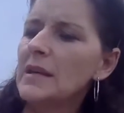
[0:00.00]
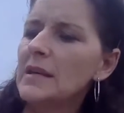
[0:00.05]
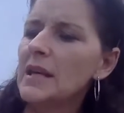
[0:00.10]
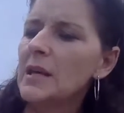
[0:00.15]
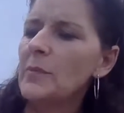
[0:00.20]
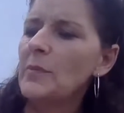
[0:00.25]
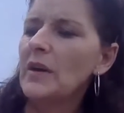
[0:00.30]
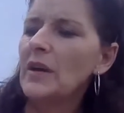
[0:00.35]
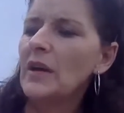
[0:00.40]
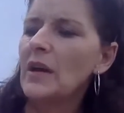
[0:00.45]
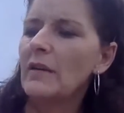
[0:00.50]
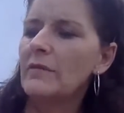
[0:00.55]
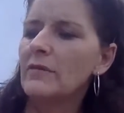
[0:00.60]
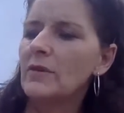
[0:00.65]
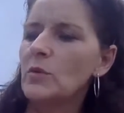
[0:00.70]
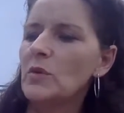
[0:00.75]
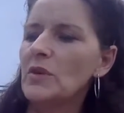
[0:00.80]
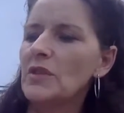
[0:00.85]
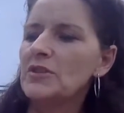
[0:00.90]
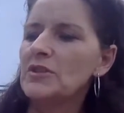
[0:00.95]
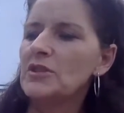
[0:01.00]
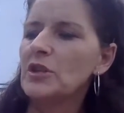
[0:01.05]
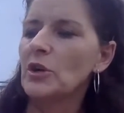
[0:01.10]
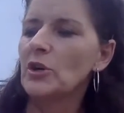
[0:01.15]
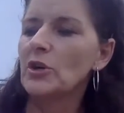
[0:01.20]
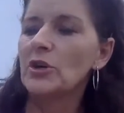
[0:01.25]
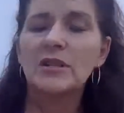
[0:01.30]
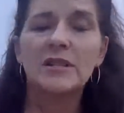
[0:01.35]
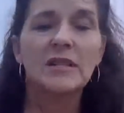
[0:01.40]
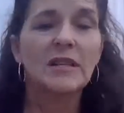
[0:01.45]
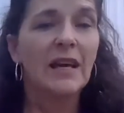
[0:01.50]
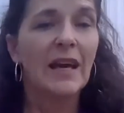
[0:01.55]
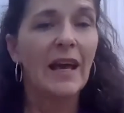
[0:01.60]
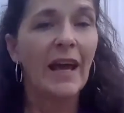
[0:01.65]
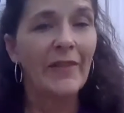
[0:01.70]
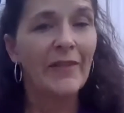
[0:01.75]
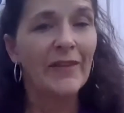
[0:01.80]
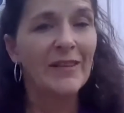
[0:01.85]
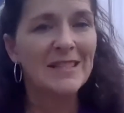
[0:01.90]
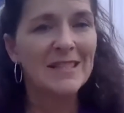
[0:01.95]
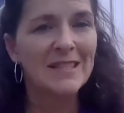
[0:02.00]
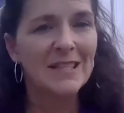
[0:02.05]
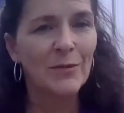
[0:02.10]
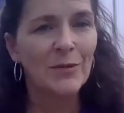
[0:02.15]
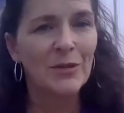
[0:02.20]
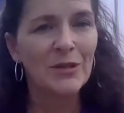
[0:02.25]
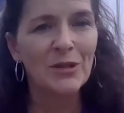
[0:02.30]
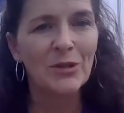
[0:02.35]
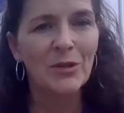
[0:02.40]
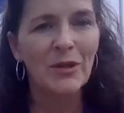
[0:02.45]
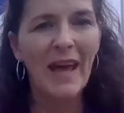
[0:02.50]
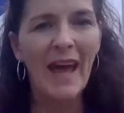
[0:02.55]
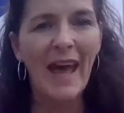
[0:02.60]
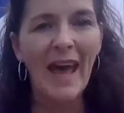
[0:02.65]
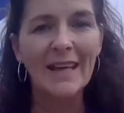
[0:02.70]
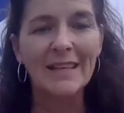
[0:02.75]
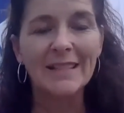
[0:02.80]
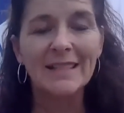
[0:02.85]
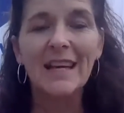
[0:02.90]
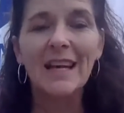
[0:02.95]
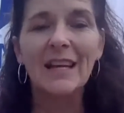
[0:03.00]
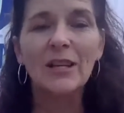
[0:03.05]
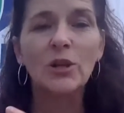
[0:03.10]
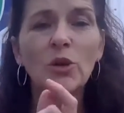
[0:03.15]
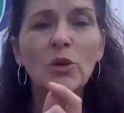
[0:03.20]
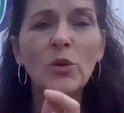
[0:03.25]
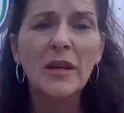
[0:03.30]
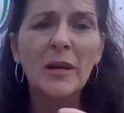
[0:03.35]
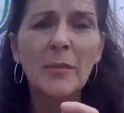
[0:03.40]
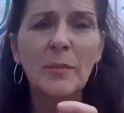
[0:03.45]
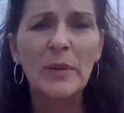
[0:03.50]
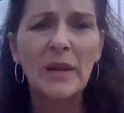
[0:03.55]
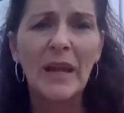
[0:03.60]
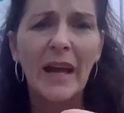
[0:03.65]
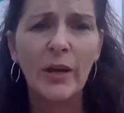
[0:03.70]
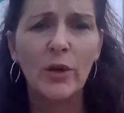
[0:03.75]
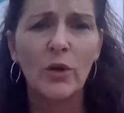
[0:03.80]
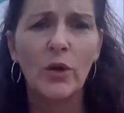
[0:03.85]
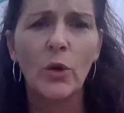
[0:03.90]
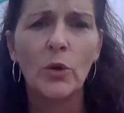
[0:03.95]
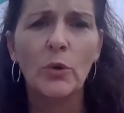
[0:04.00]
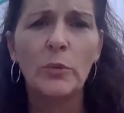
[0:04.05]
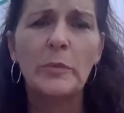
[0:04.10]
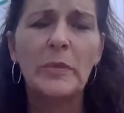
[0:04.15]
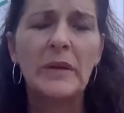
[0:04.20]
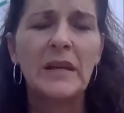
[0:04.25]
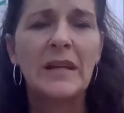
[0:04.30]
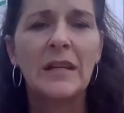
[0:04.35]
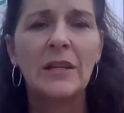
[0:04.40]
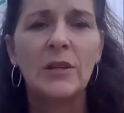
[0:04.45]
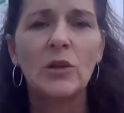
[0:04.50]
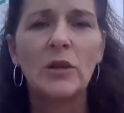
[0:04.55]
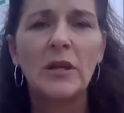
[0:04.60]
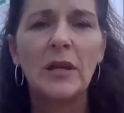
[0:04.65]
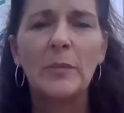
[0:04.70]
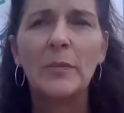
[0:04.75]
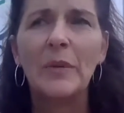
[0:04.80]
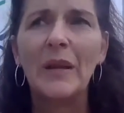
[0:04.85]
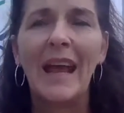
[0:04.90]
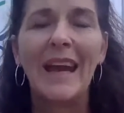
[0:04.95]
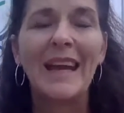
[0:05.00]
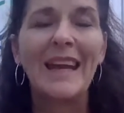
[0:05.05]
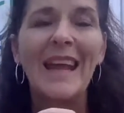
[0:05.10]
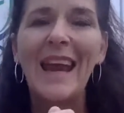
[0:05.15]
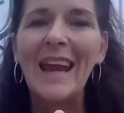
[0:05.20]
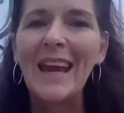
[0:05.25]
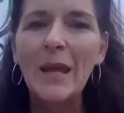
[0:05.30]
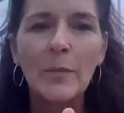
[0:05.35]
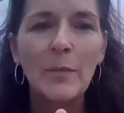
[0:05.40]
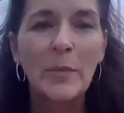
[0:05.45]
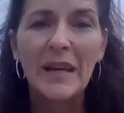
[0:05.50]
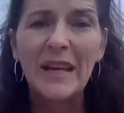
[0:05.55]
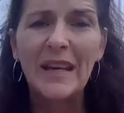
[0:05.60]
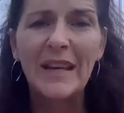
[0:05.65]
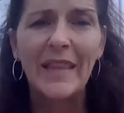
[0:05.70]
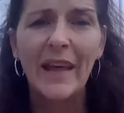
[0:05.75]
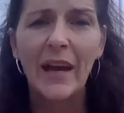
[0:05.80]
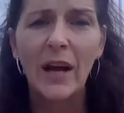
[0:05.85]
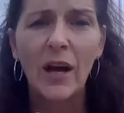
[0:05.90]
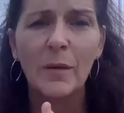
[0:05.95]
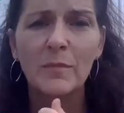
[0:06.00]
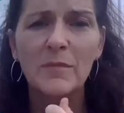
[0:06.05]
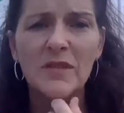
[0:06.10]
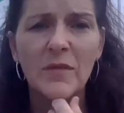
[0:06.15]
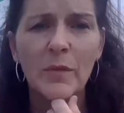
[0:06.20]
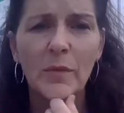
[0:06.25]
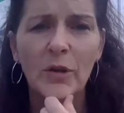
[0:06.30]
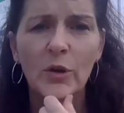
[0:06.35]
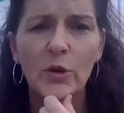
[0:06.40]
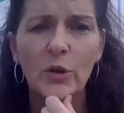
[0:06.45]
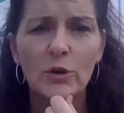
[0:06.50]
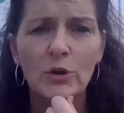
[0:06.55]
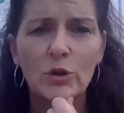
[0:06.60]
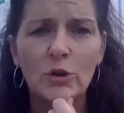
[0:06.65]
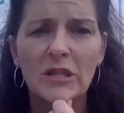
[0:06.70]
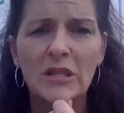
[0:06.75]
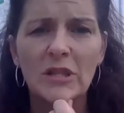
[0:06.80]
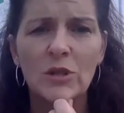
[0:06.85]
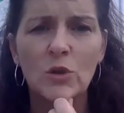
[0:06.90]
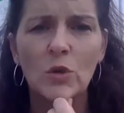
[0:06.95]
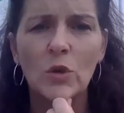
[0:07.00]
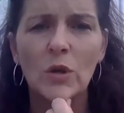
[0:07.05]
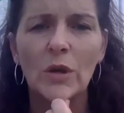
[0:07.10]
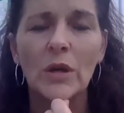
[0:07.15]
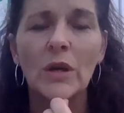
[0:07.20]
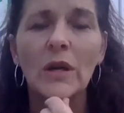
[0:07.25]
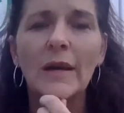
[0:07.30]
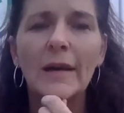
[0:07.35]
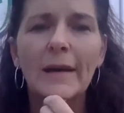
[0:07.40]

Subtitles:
Keep it covered with dirt and then see what you get. And you can plant your own bean. You can plant any bean that comes from the grocery store.